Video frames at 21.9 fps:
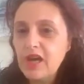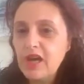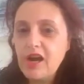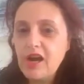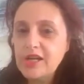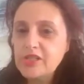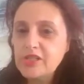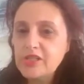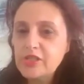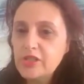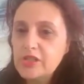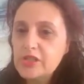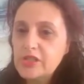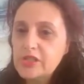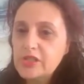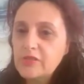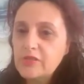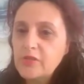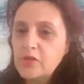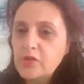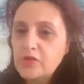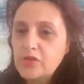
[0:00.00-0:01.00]
high doses
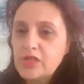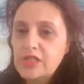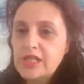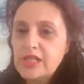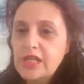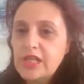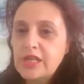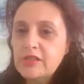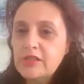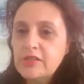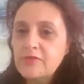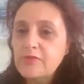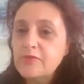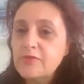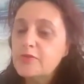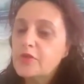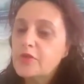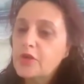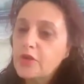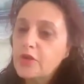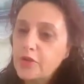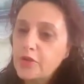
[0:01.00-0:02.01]
of ultrasound
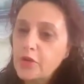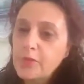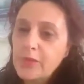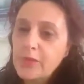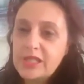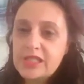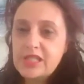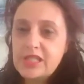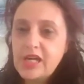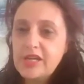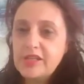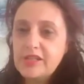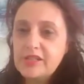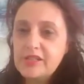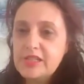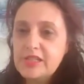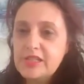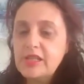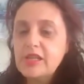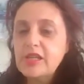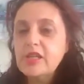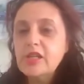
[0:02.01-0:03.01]
or mastitis